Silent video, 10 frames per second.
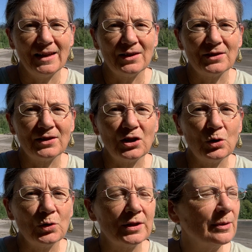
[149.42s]

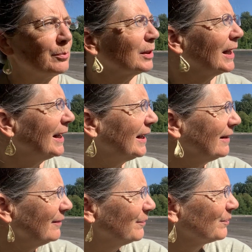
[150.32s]
Excuse the plane.
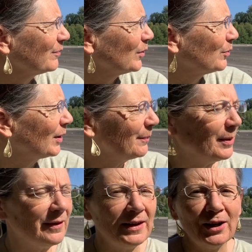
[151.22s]
We're right
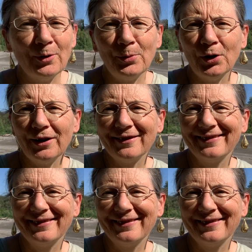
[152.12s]
by the airport.